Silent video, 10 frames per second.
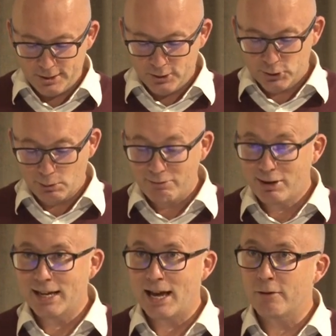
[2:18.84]
So we
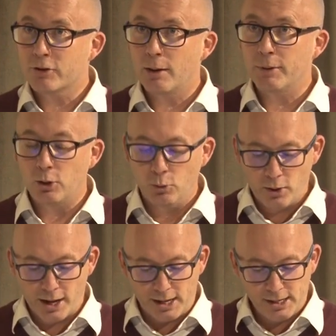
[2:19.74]
really have come a long
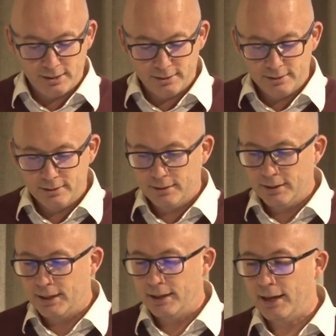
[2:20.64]
way.
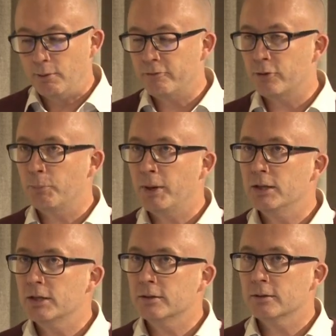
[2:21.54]
However,
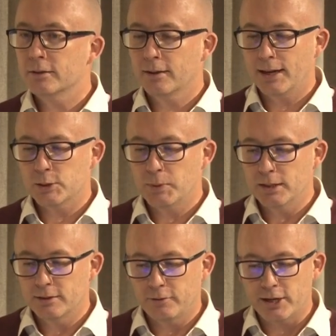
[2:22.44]
opinion has
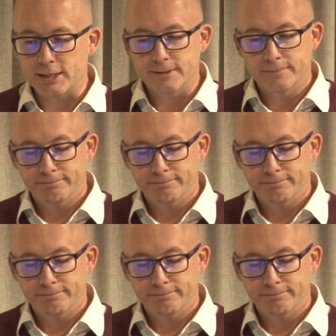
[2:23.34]
been divided.